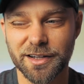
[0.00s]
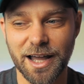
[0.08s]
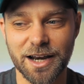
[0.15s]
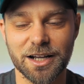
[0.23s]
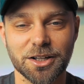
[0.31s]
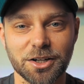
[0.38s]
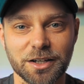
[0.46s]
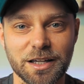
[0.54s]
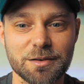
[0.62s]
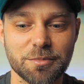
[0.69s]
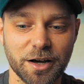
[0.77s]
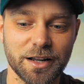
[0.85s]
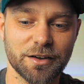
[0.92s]
kind of
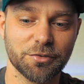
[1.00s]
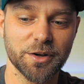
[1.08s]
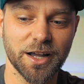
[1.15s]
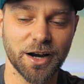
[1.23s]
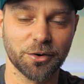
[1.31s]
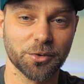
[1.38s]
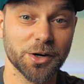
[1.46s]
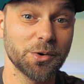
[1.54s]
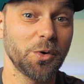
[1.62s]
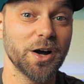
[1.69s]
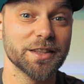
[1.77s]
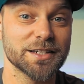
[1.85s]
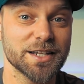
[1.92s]
clunky, but if we kind of
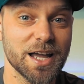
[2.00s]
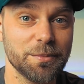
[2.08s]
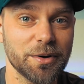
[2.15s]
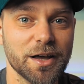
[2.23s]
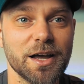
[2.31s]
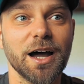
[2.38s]
rewind the tape,